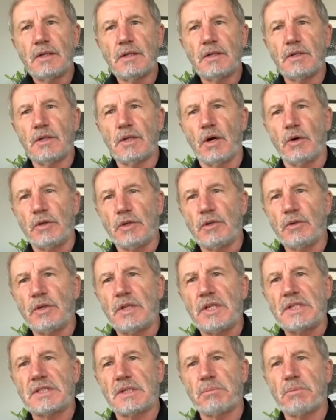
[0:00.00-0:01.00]
You know, you
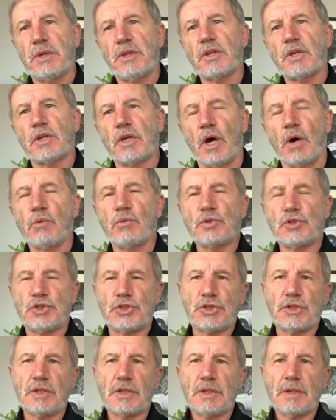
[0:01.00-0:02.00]
need to be the
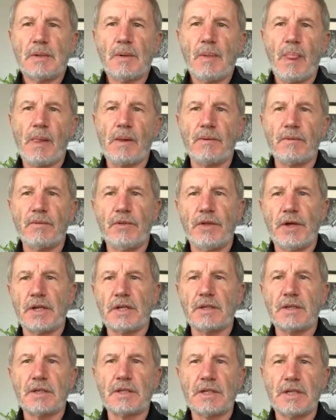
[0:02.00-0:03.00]
coach
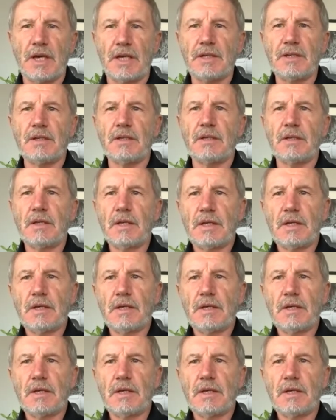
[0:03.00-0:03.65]
that can